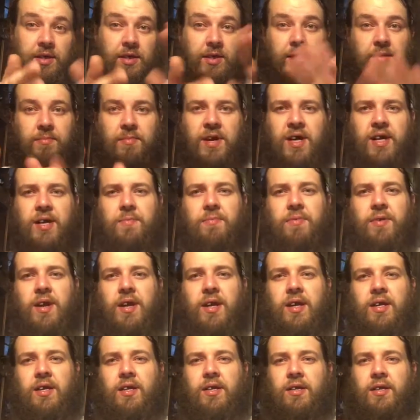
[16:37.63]
and you buy their
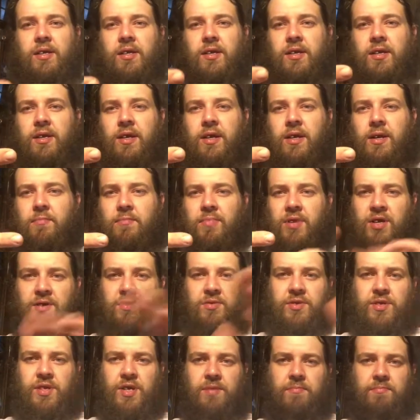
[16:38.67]
product and it
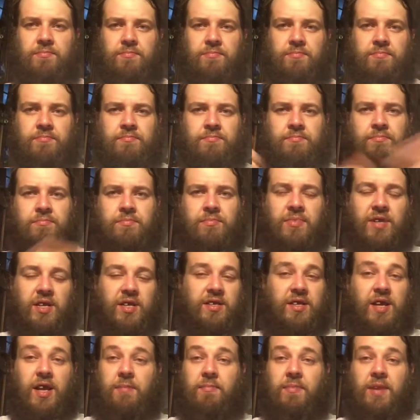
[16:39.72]
blows up the
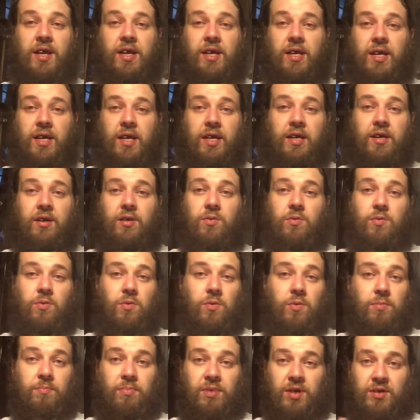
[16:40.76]
same day you get it,
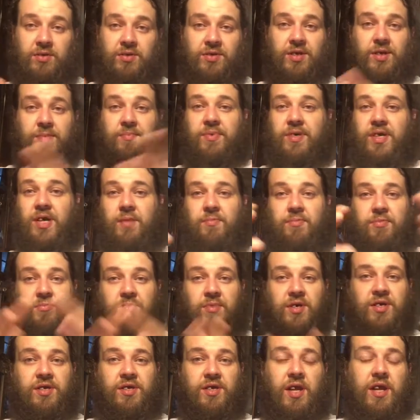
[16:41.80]
or it blows up a couple
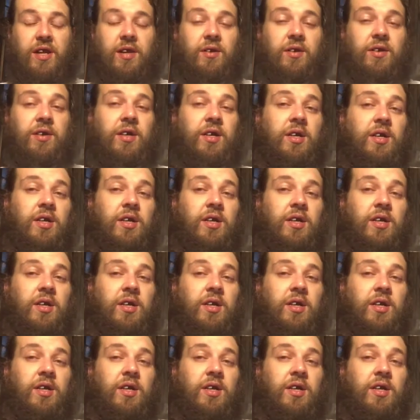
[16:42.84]
months later,